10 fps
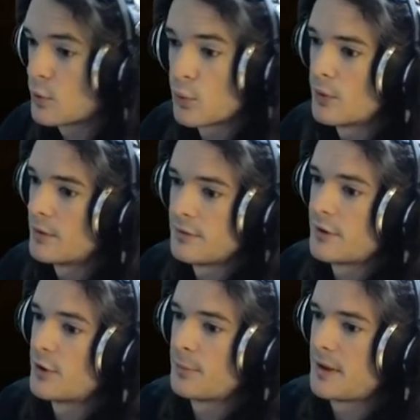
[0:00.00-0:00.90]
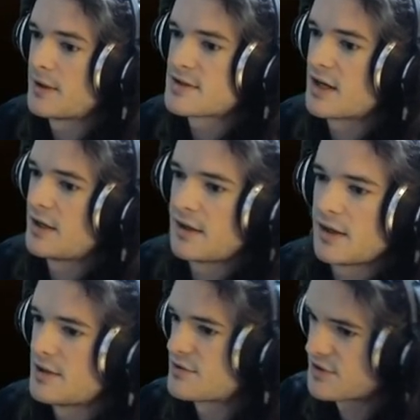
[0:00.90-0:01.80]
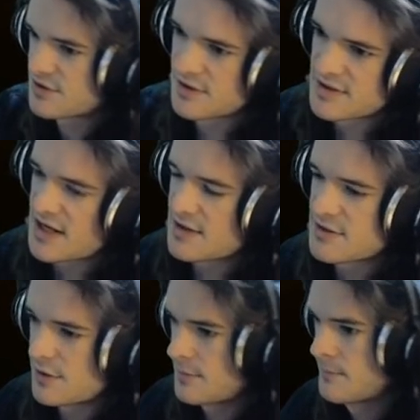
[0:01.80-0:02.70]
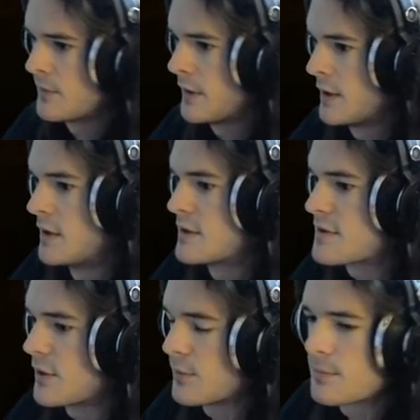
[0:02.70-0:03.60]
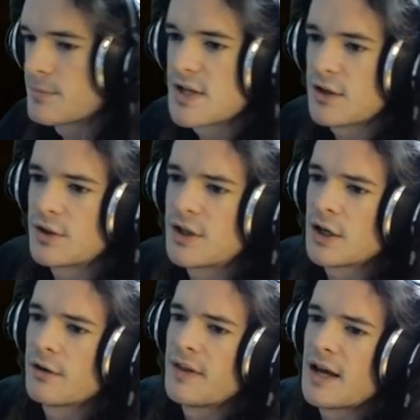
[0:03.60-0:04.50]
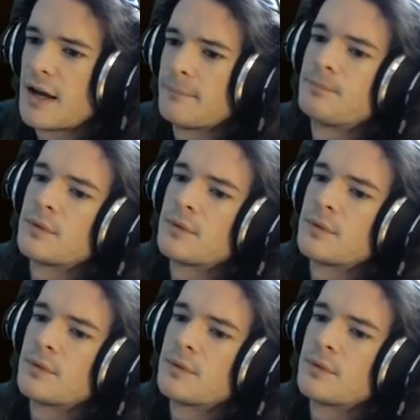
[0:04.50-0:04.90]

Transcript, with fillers: or neural parasite it, and it's just a disaster. So take good care of that.